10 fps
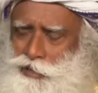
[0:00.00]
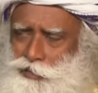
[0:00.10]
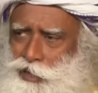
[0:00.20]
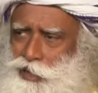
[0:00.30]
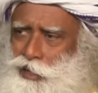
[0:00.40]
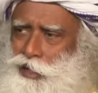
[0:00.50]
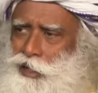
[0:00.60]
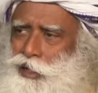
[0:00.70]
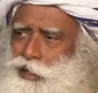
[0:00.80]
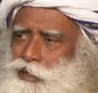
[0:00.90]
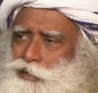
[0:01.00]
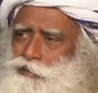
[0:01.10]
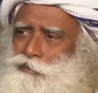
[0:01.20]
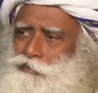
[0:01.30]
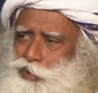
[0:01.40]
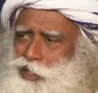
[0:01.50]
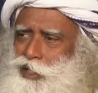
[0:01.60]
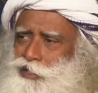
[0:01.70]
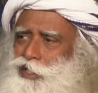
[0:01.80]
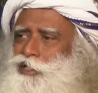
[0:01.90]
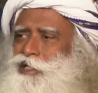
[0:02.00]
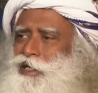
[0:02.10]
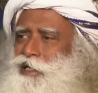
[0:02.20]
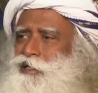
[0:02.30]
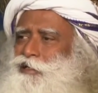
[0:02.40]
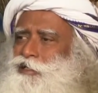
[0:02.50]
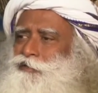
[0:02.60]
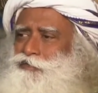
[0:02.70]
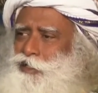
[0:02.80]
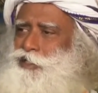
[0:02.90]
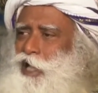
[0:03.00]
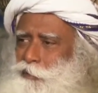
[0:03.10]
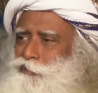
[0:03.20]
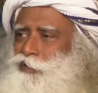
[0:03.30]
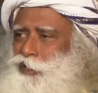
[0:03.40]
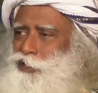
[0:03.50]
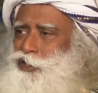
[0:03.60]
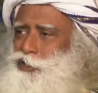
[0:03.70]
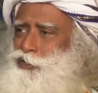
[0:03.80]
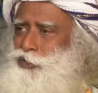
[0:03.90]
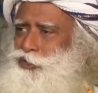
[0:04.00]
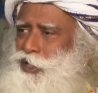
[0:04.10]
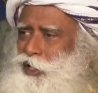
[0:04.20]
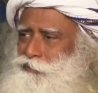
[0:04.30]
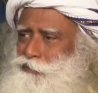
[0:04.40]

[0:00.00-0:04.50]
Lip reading: will bring a certain different type of attention to yourself.